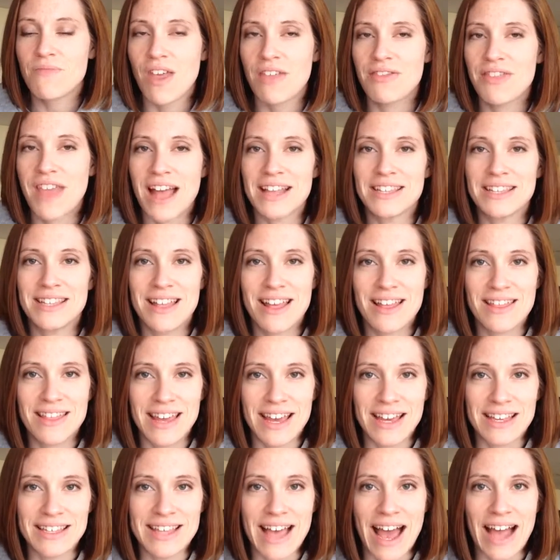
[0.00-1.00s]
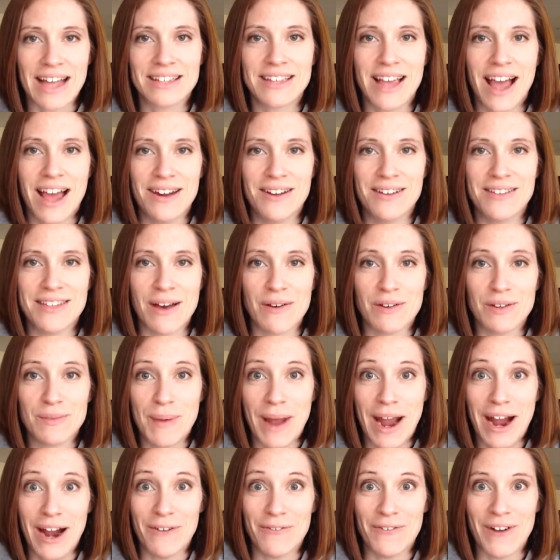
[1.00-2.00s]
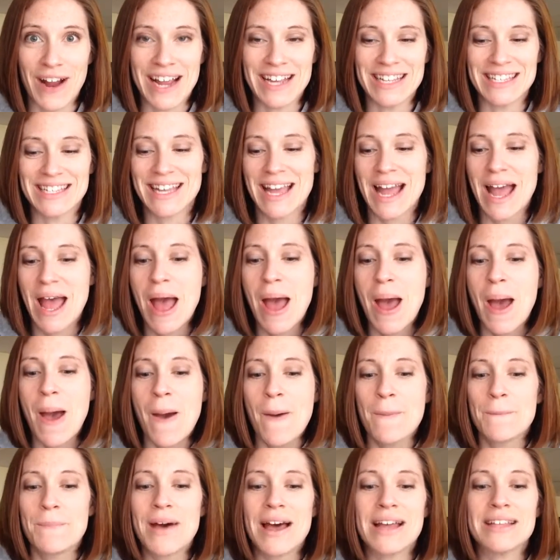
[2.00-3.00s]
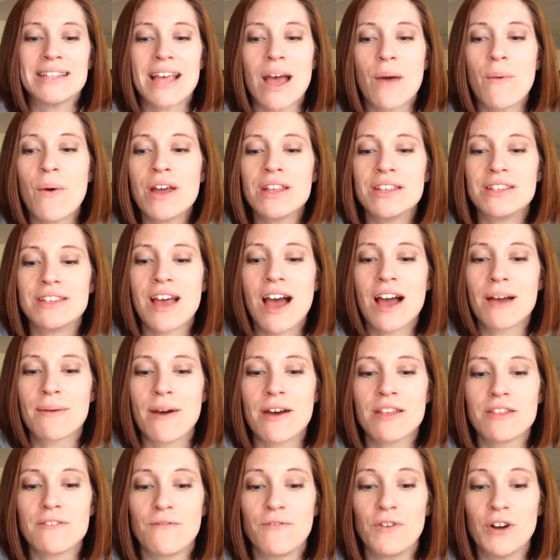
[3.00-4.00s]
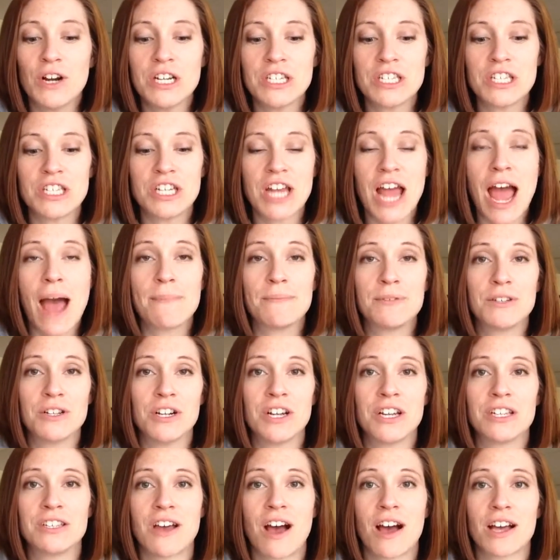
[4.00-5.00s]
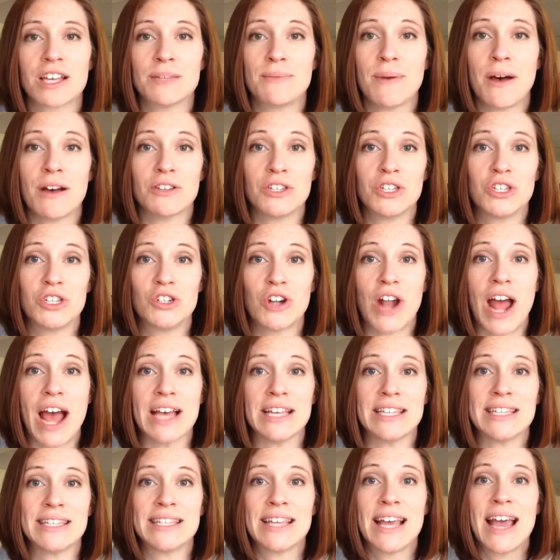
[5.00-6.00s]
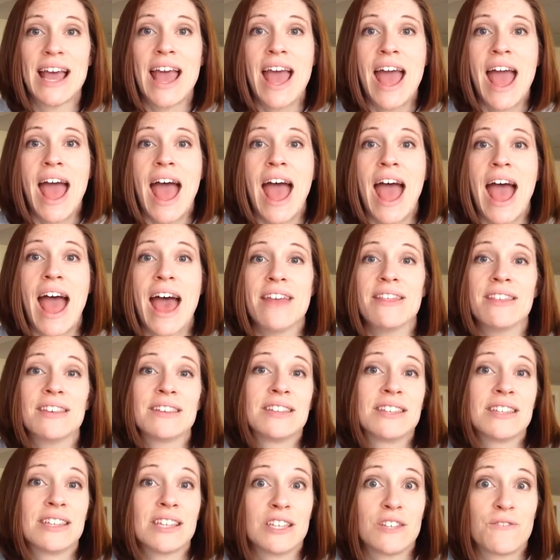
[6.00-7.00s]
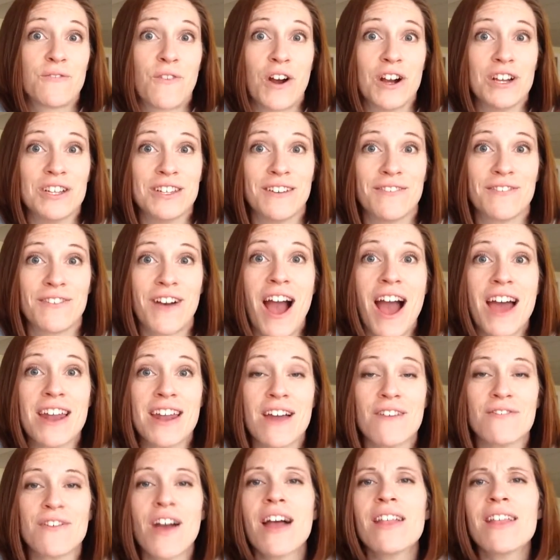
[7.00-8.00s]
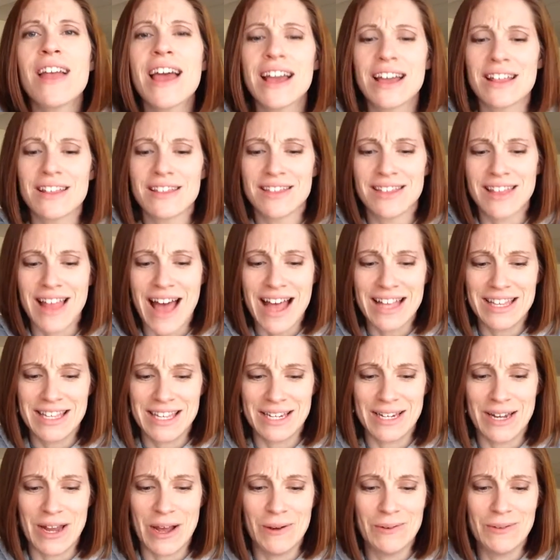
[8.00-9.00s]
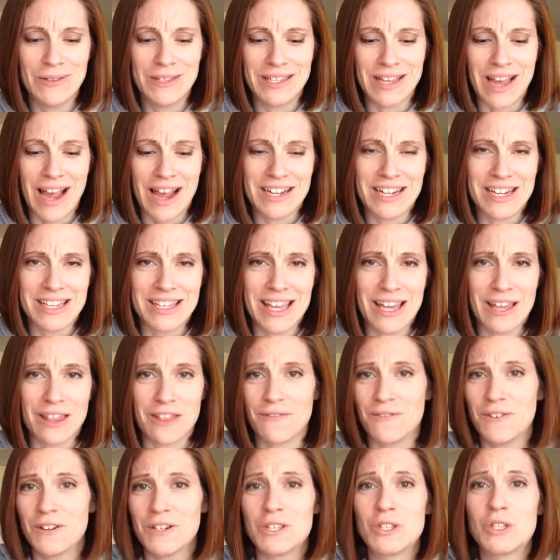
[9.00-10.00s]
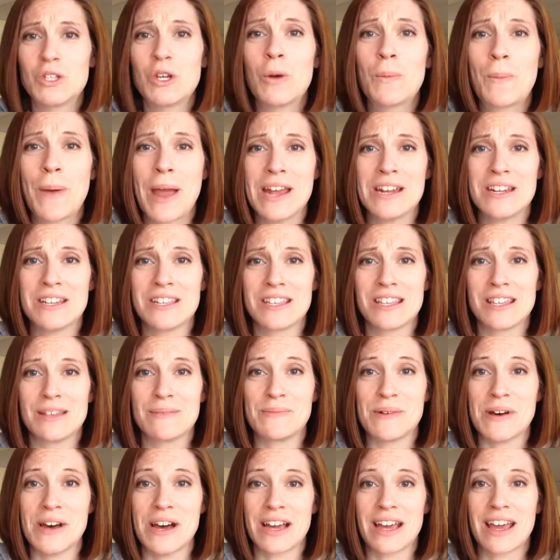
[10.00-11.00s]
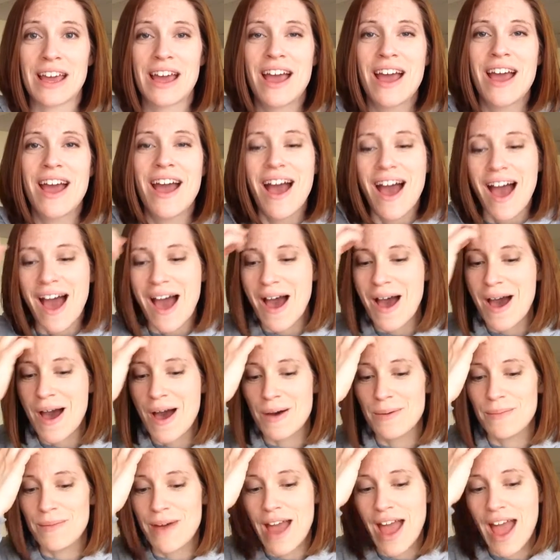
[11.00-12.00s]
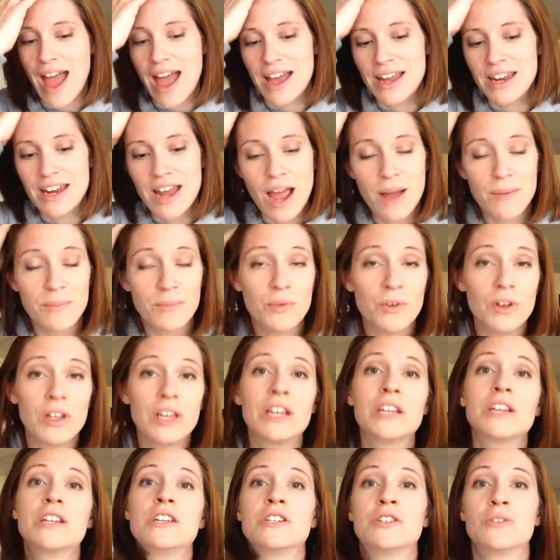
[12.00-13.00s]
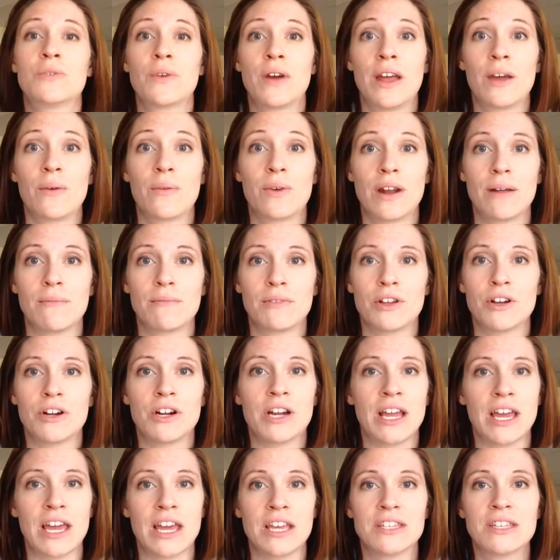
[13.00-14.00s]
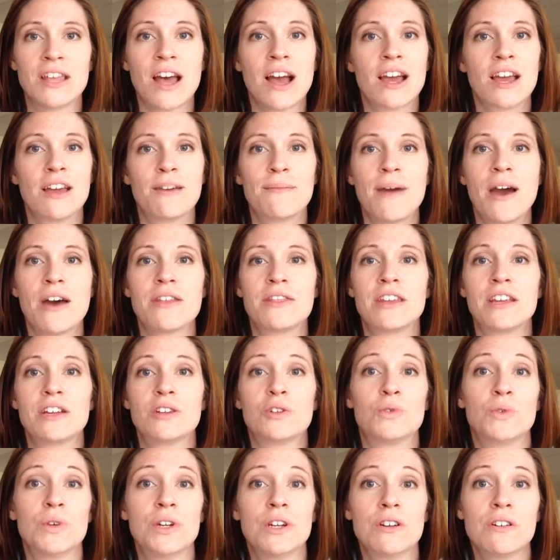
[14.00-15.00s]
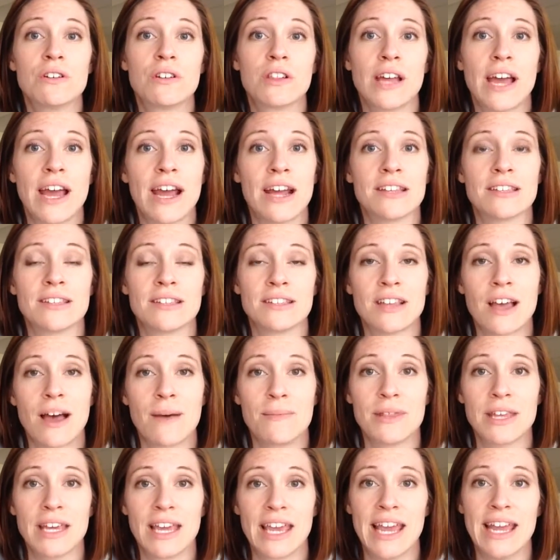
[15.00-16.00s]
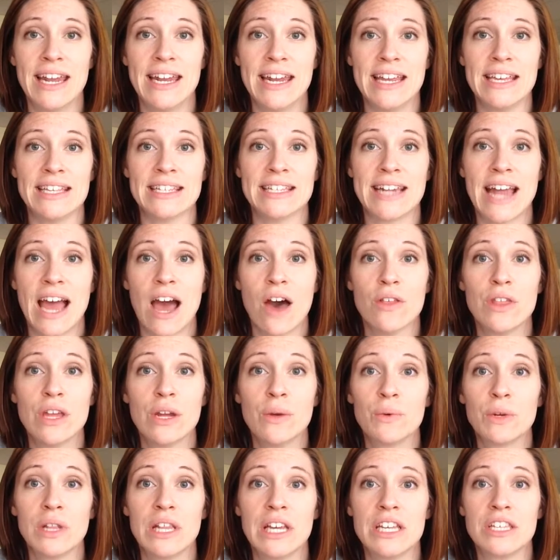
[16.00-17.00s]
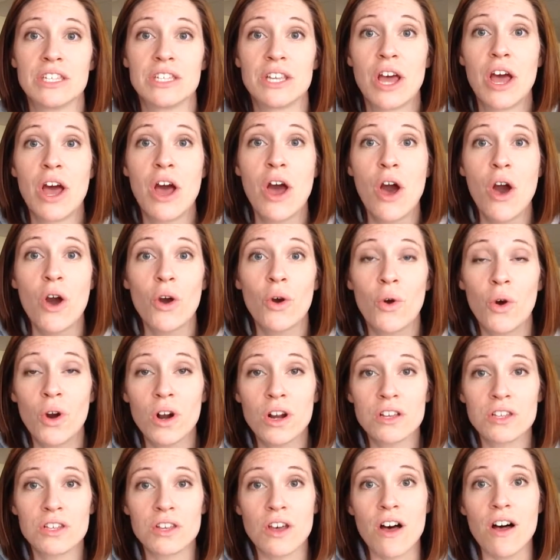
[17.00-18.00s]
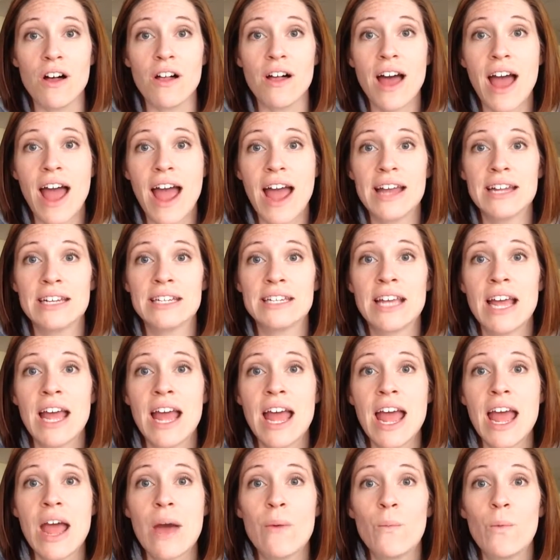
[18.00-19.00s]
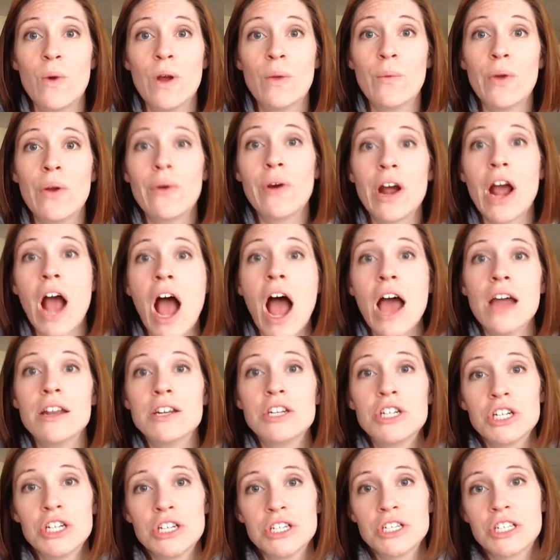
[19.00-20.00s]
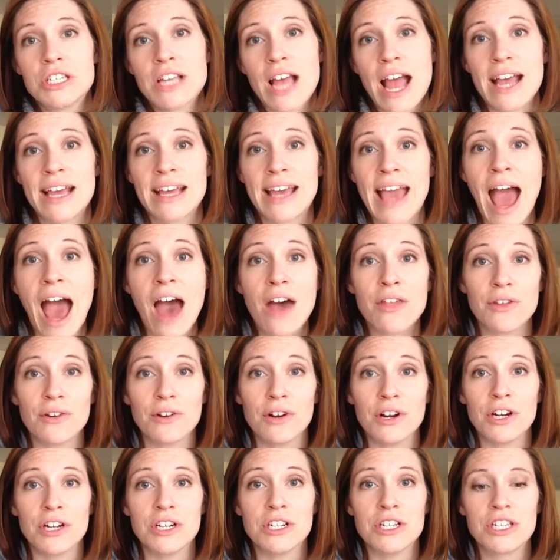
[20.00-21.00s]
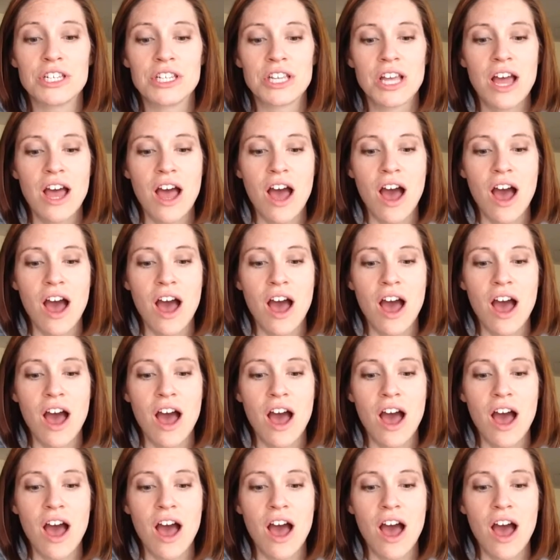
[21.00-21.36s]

That's not the exact title, that was paraphrased. But I want to talk about the first chapter. He talks about stress. And this is as far as I've gotten. I've got like lots of notes on just like the first two pages of the book. And I'm really enjoying what I'm learning. He's talking about the adrenal glands on top of the kidneys and how they release cortisol. And when we were hunters and gatherers,